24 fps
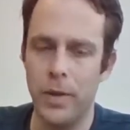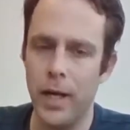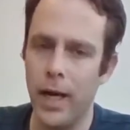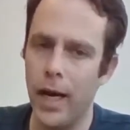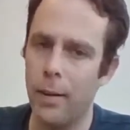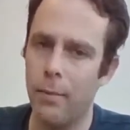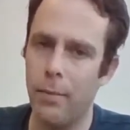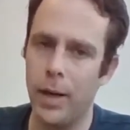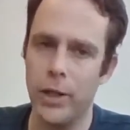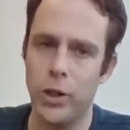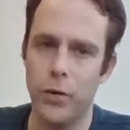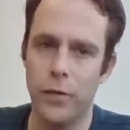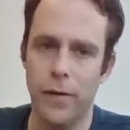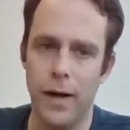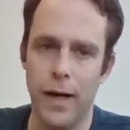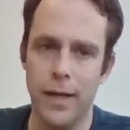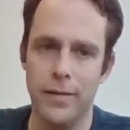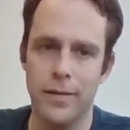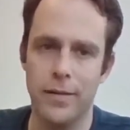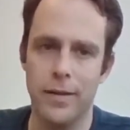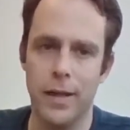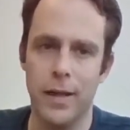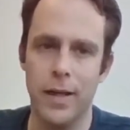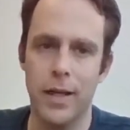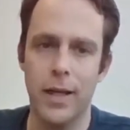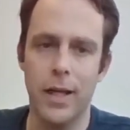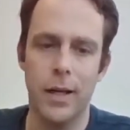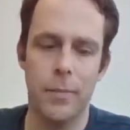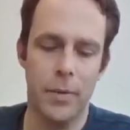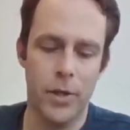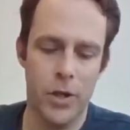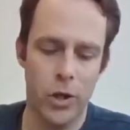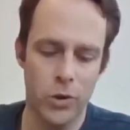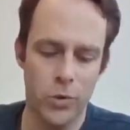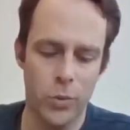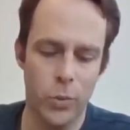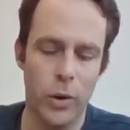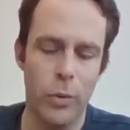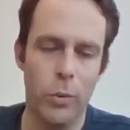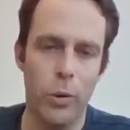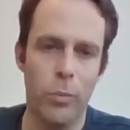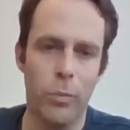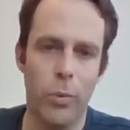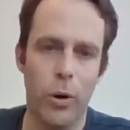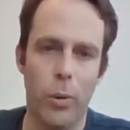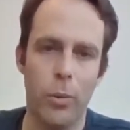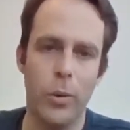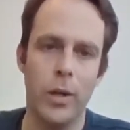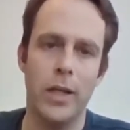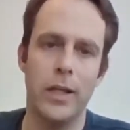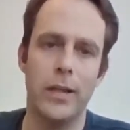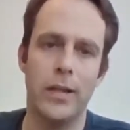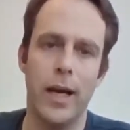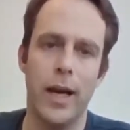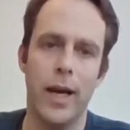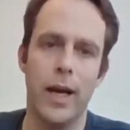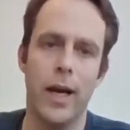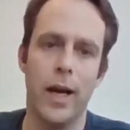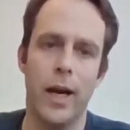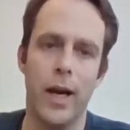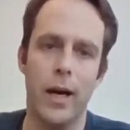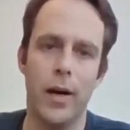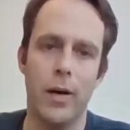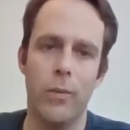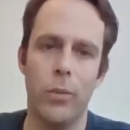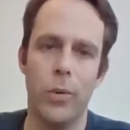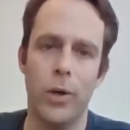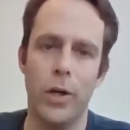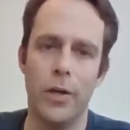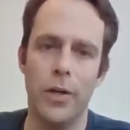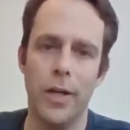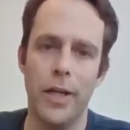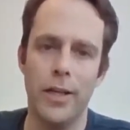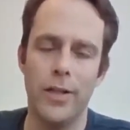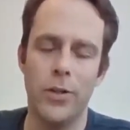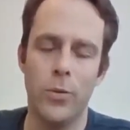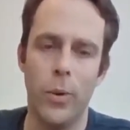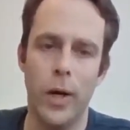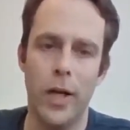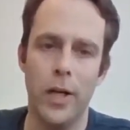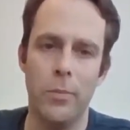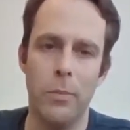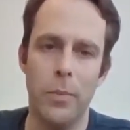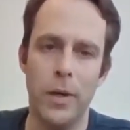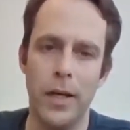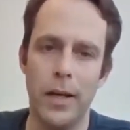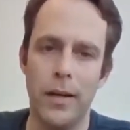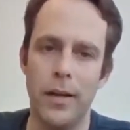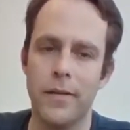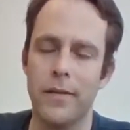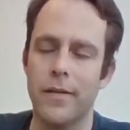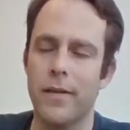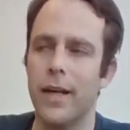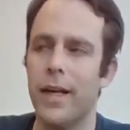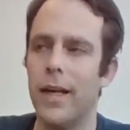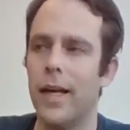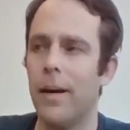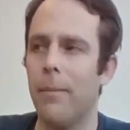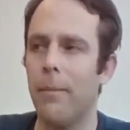They are much faster because we will probably will need 20 minutes.